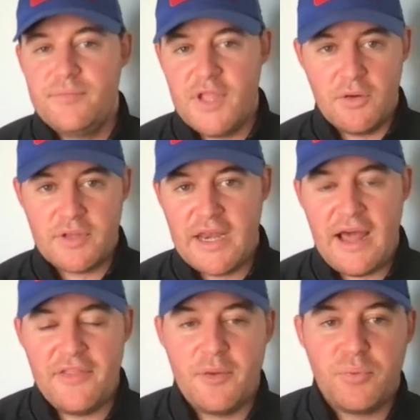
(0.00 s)
you know, get
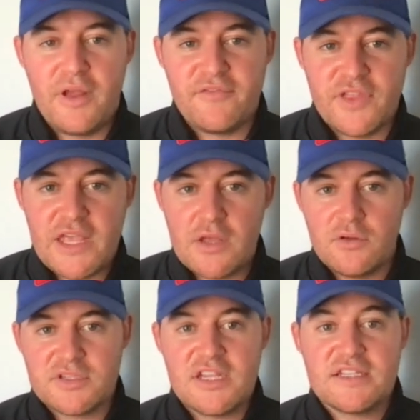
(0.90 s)
out there and play for the
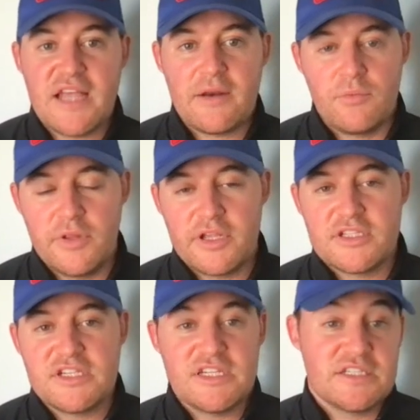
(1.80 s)
Eagles. He's had a really
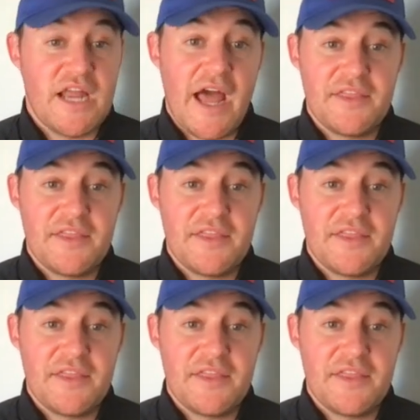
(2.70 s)
good season.